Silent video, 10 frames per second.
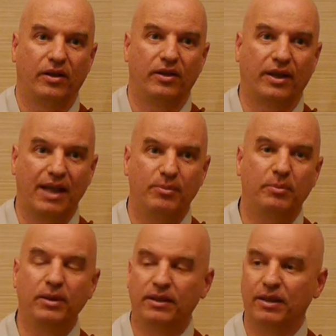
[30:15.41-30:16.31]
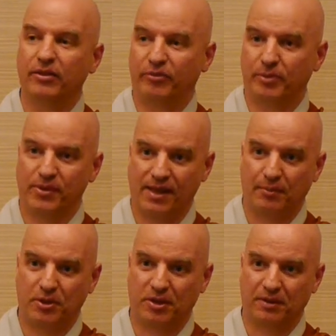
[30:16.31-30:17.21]
the capability of
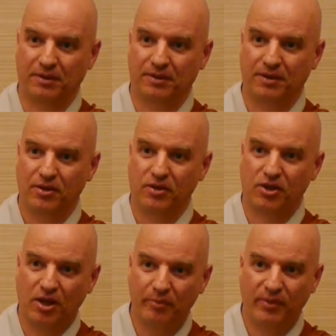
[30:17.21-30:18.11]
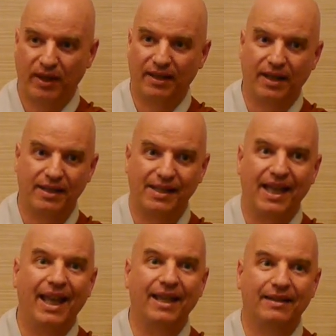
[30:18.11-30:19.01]
perception, something that is
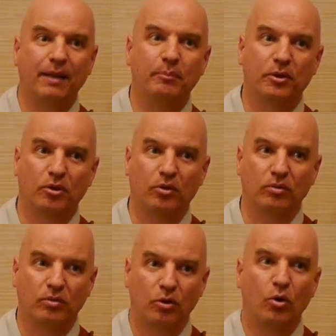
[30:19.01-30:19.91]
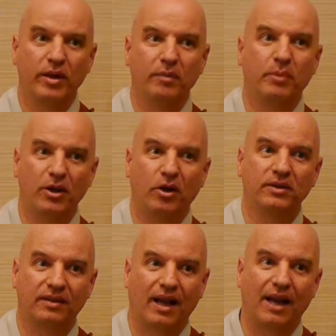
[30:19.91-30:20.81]
atemporal, going
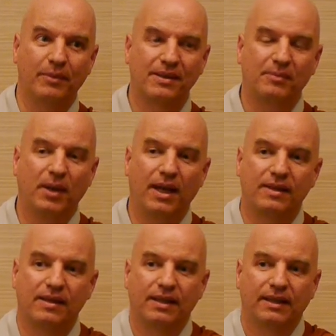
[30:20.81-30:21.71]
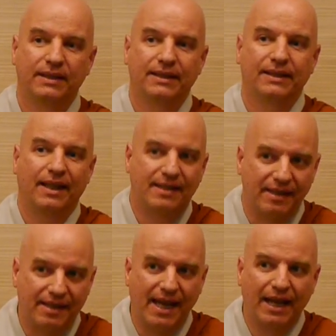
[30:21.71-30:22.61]
beyond time and space, that's
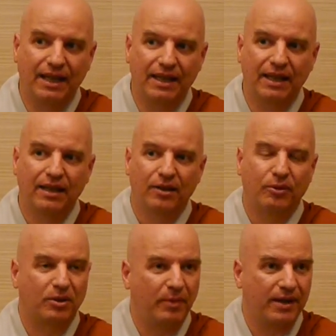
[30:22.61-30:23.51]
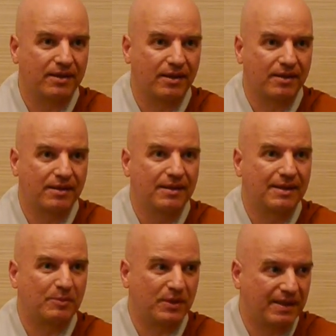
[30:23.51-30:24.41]
exactly what makes us
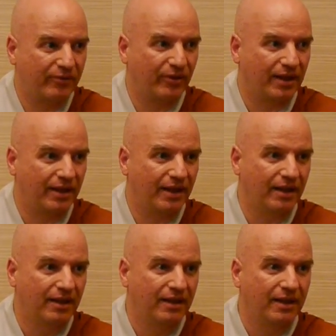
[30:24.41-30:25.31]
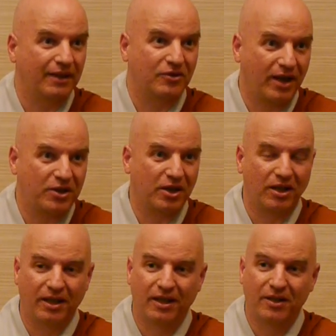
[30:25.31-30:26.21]
specifically and
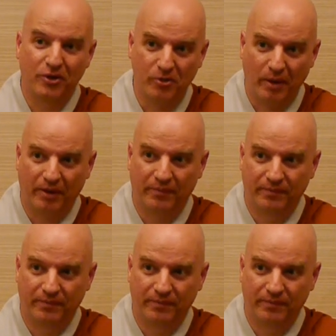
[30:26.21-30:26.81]
tragically human.